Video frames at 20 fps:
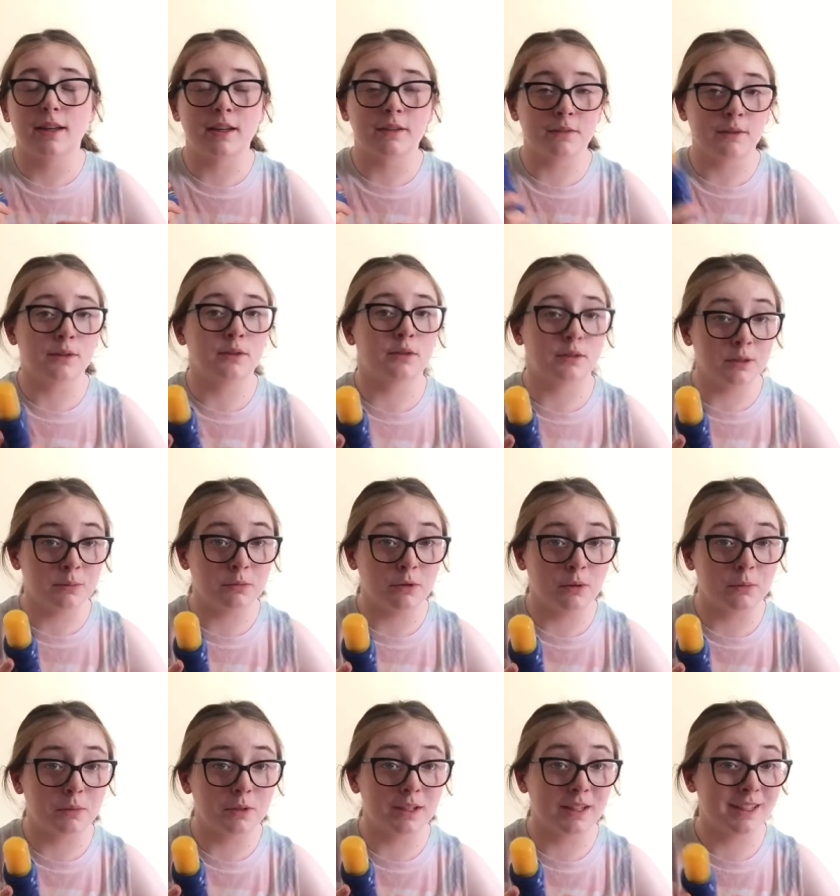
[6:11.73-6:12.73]
if you use it
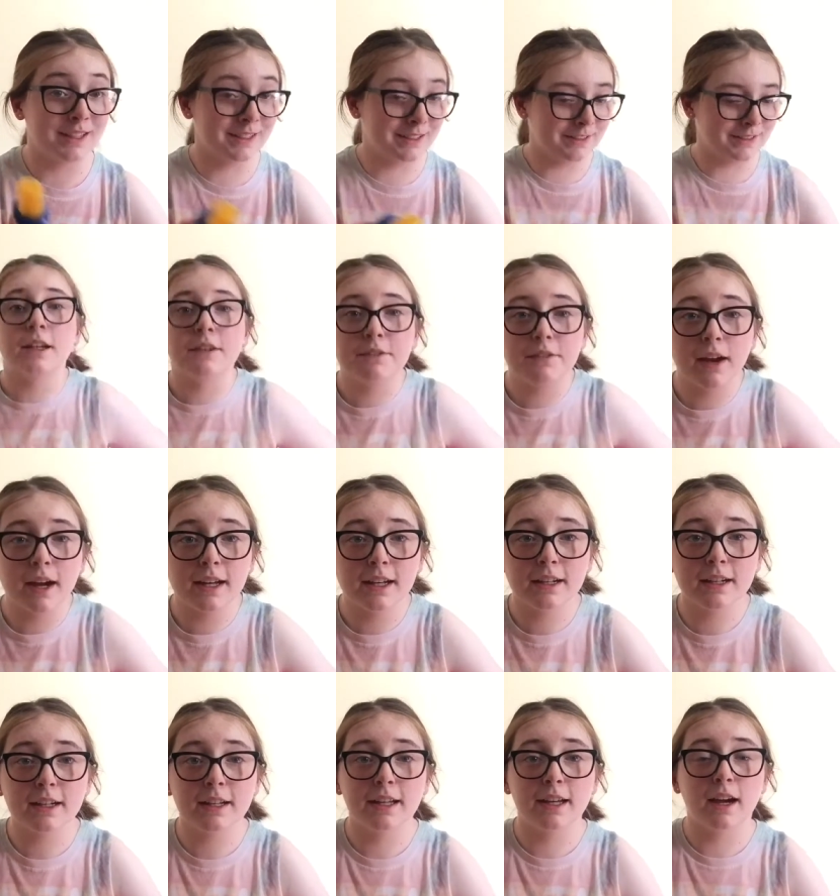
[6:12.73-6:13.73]
properly. And
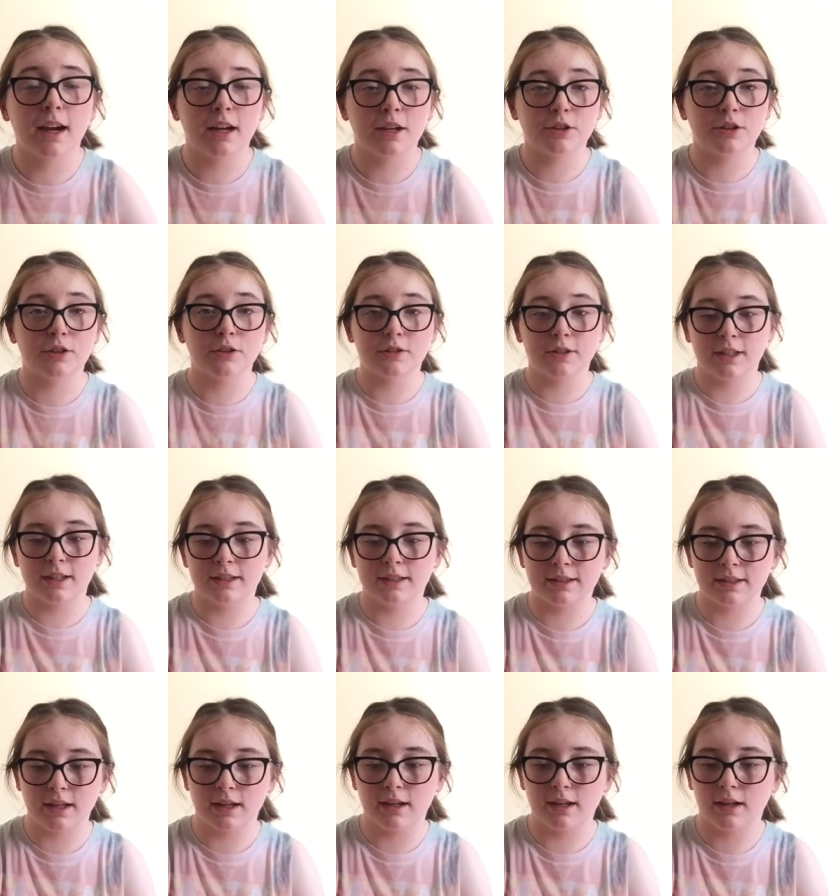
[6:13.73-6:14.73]
finally I got this
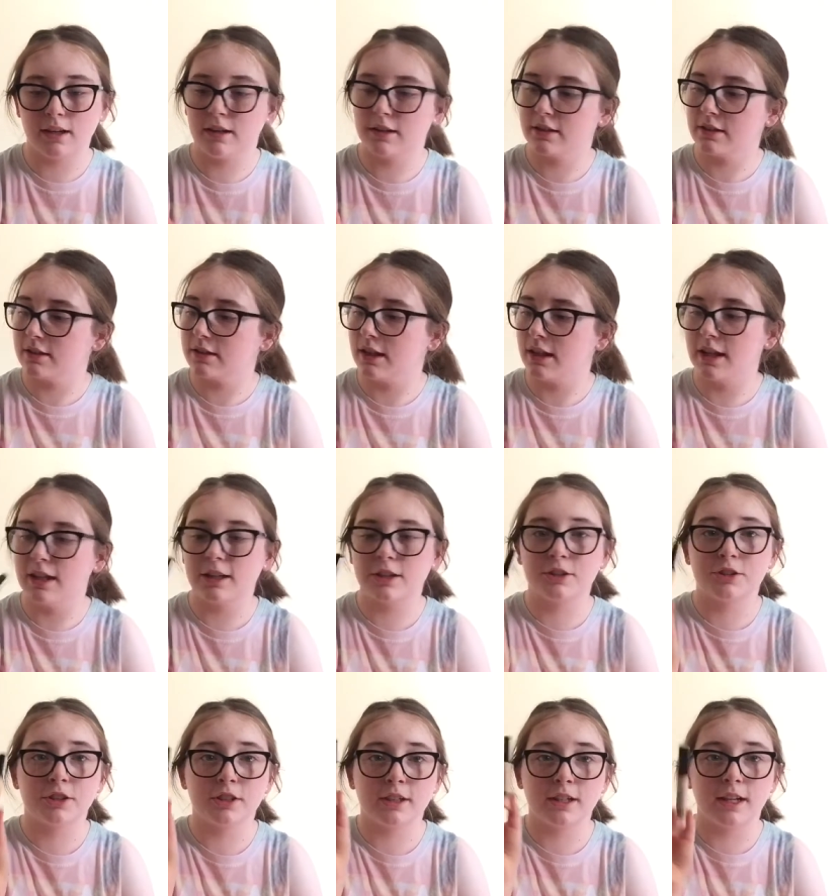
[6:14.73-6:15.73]
uh,
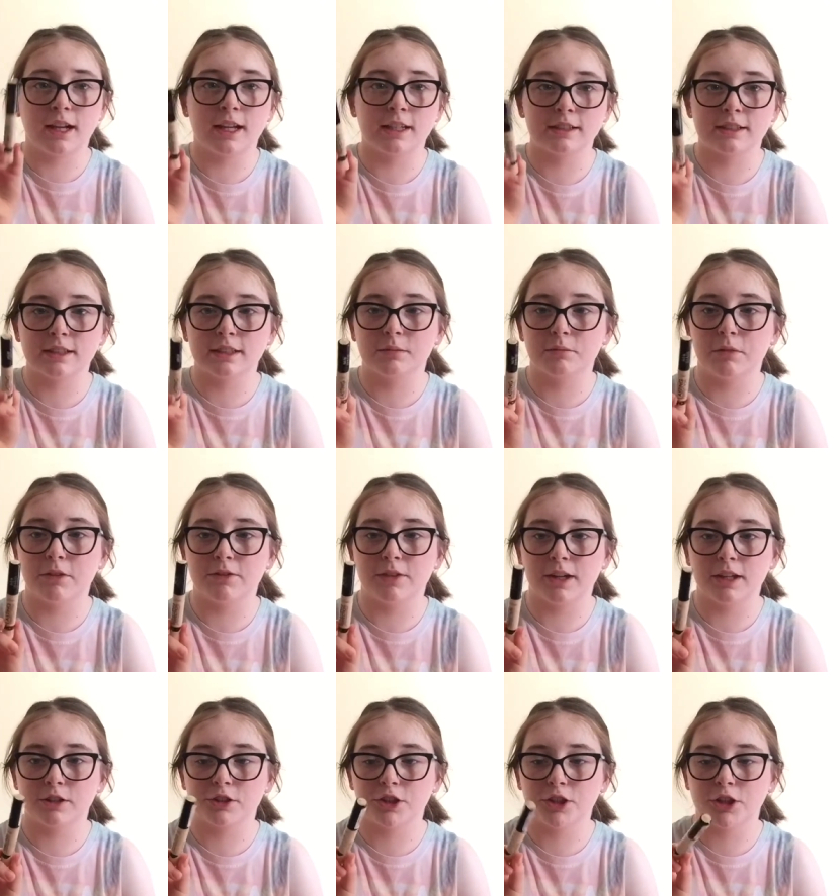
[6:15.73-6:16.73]
Collection Lasting
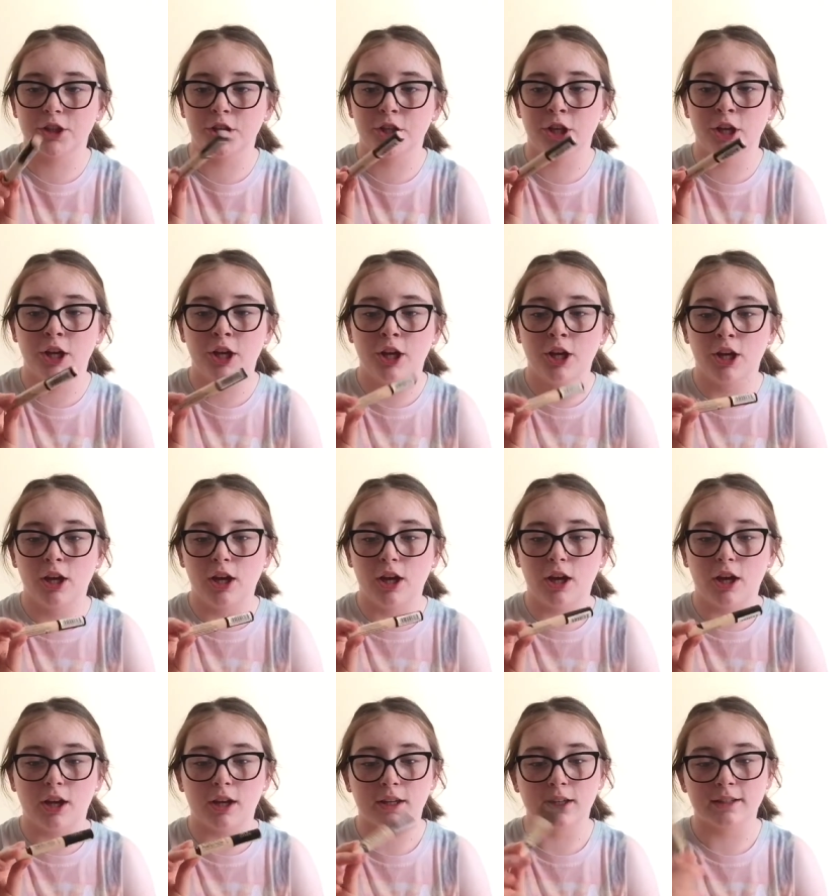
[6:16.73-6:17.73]
Perfection
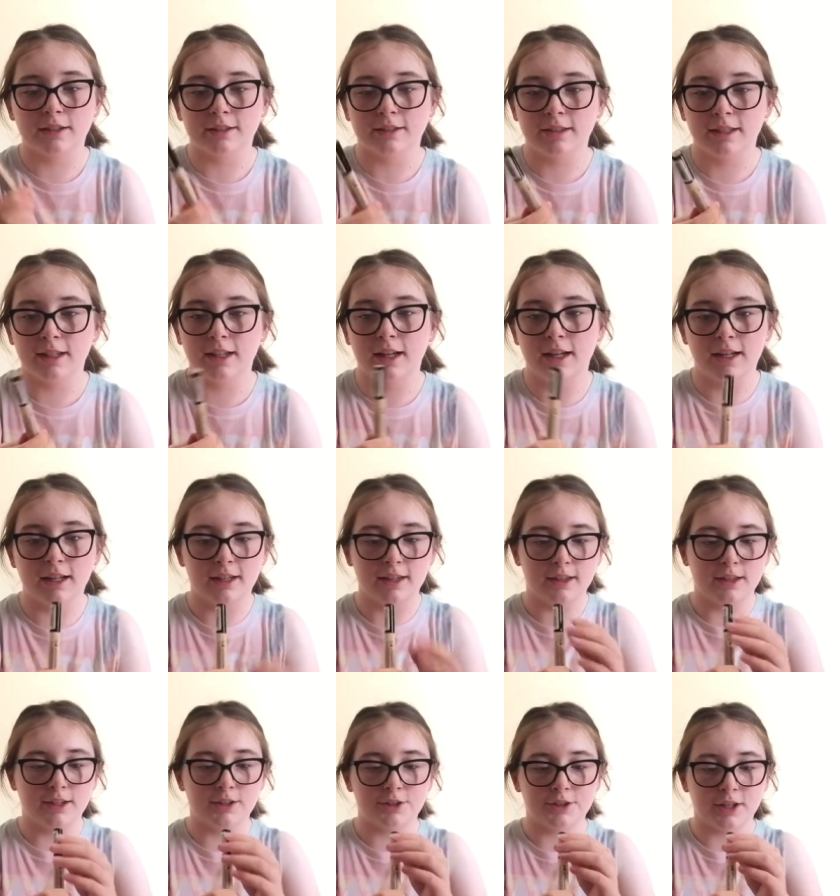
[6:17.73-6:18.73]
uh, concealer
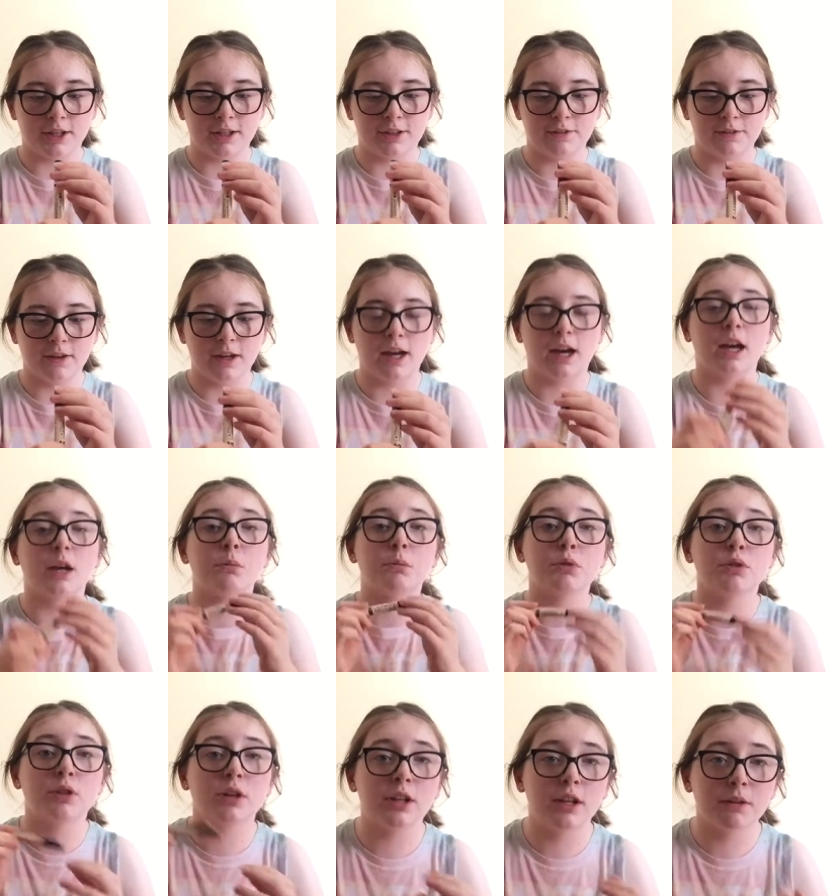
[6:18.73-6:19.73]
in the shade Fair. I
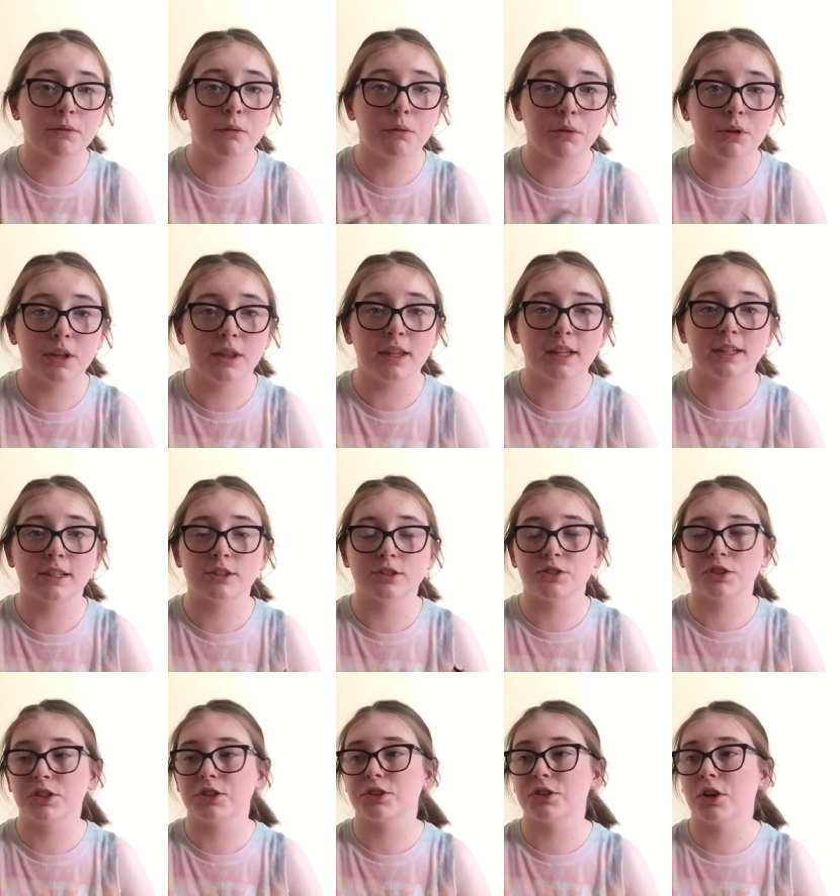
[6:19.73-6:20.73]
bought another one of these
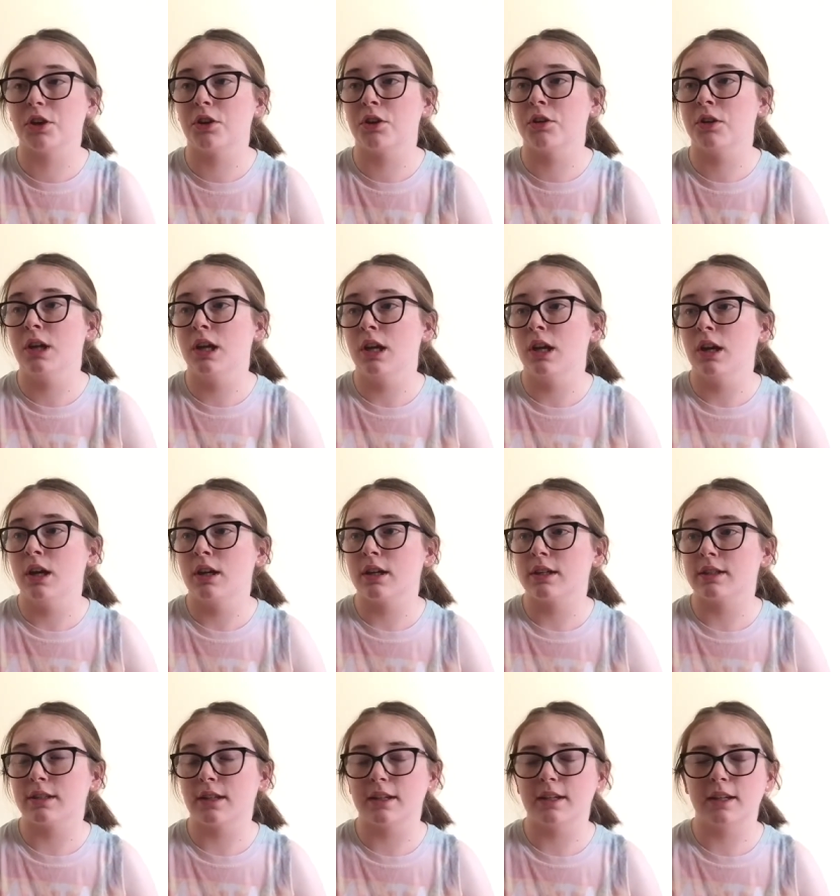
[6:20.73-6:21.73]
just so
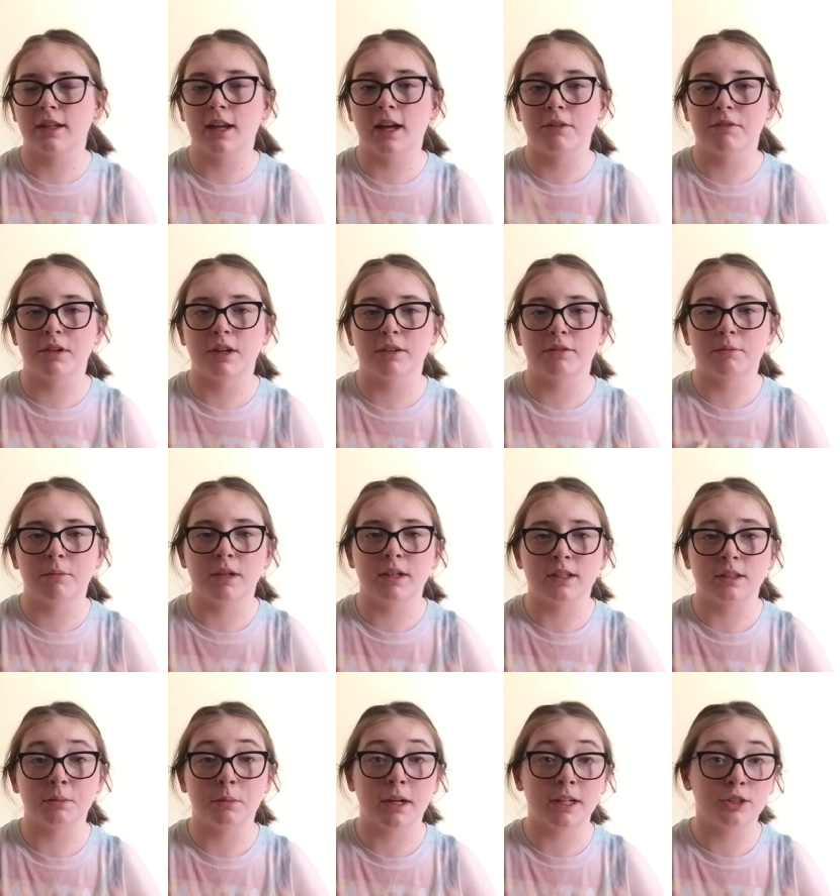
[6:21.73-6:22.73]
because I didn't have enough money
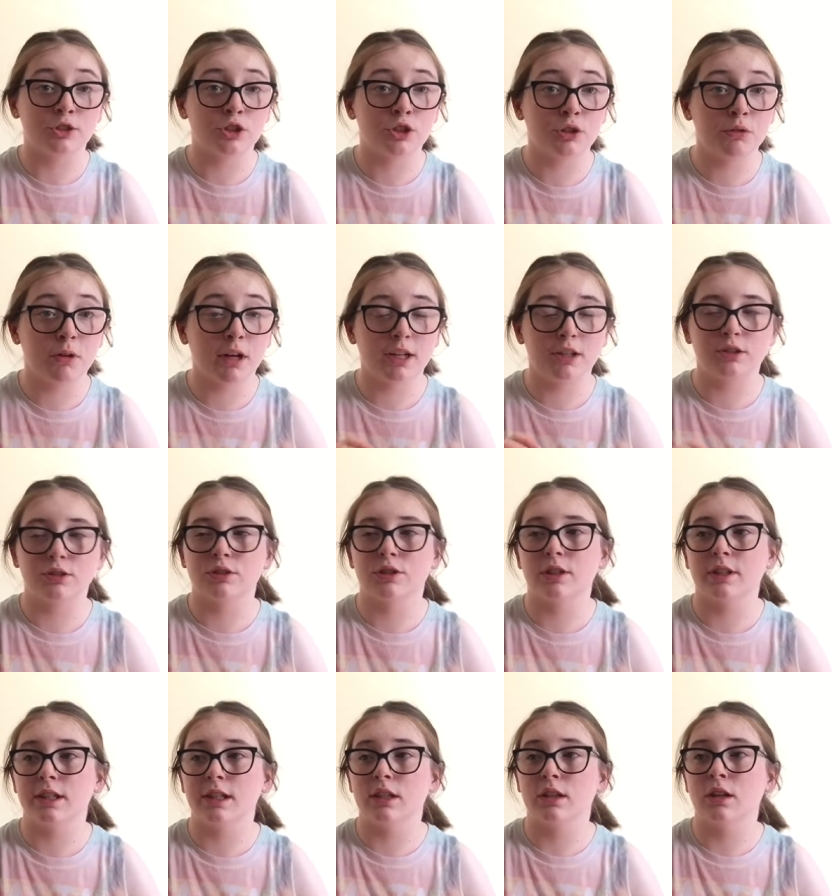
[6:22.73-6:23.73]
to buy two. I
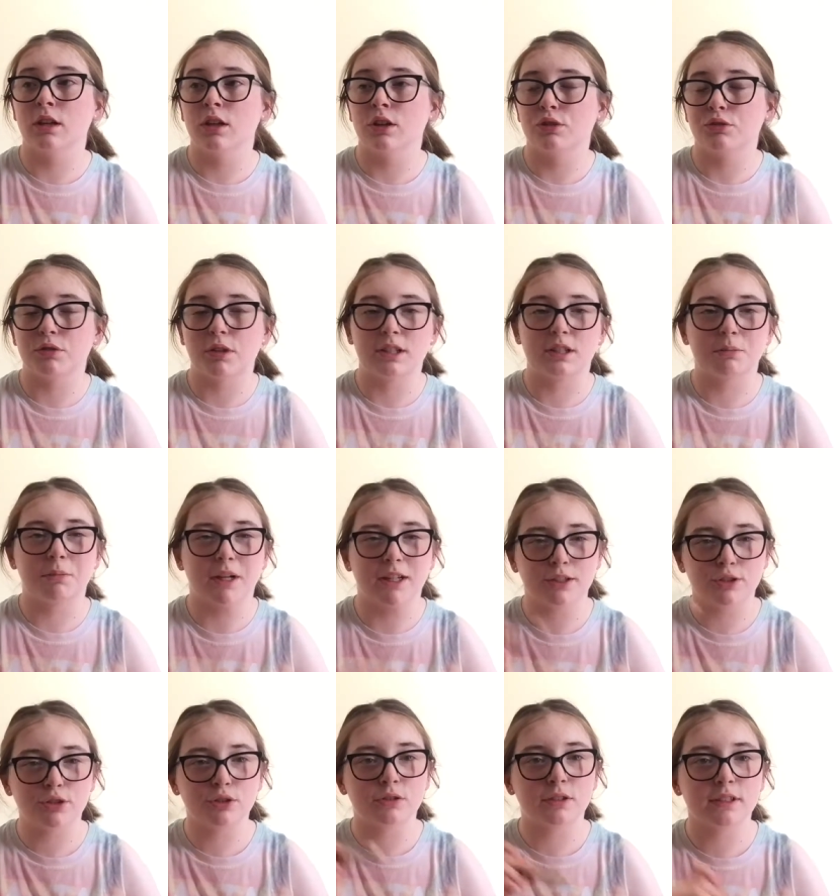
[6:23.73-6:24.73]
usually try to buy
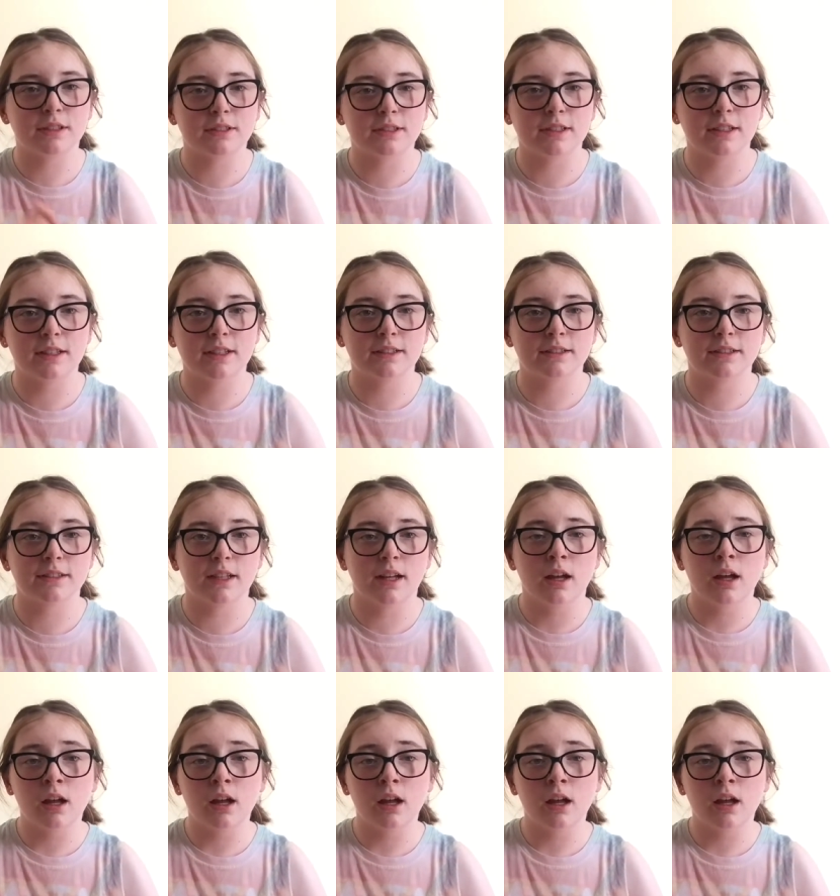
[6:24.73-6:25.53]
two concealers